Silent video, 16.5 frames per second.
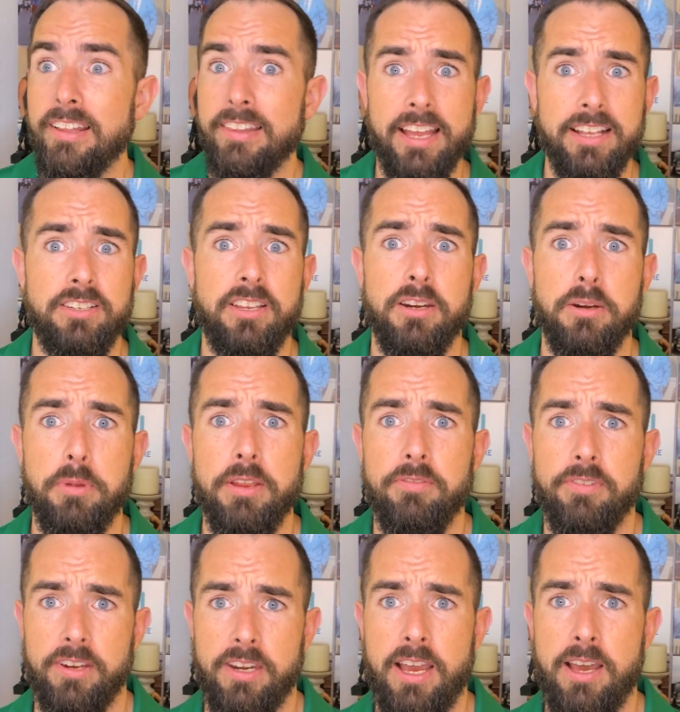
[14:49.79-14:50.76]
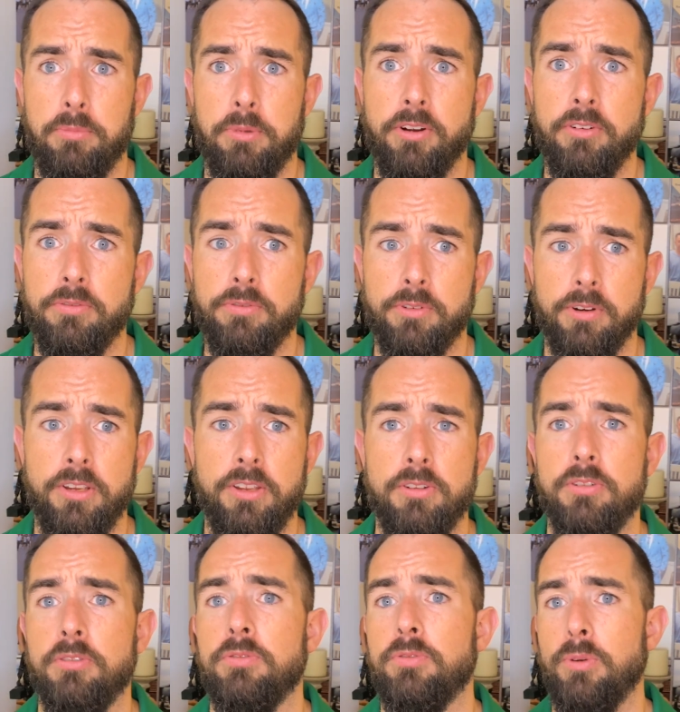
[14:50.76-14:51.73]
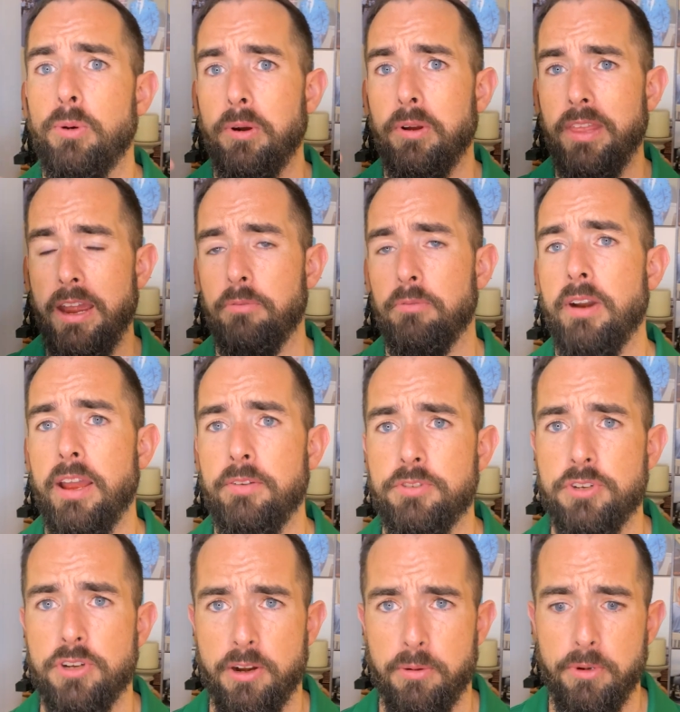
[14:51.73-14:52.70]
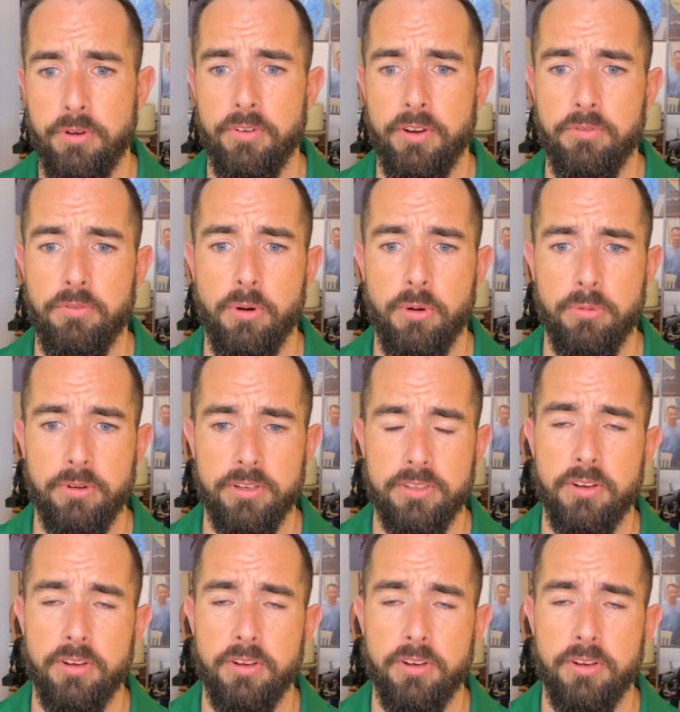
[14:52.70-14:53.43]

that's going to be phenomenal for you for that rev share moving forward.